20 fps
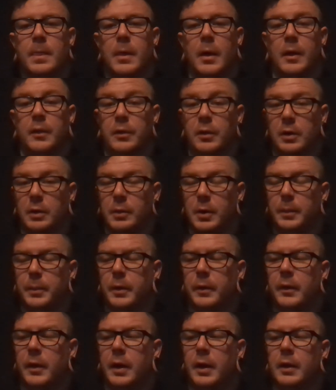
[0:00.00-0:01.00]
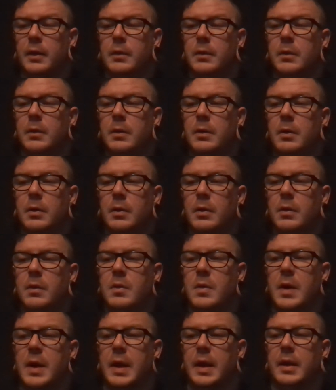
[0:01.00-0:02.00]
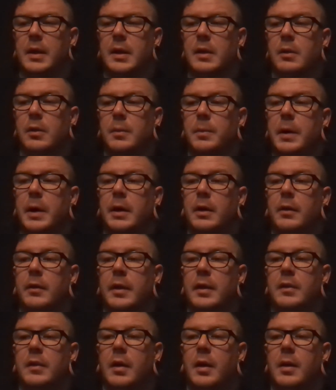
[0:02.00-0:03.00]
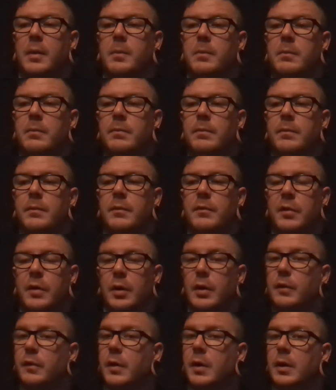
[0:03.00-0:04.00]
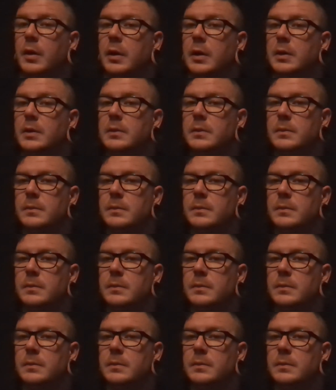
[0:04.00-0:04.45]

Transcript: I took him up on that, and I look back on that time very fondly.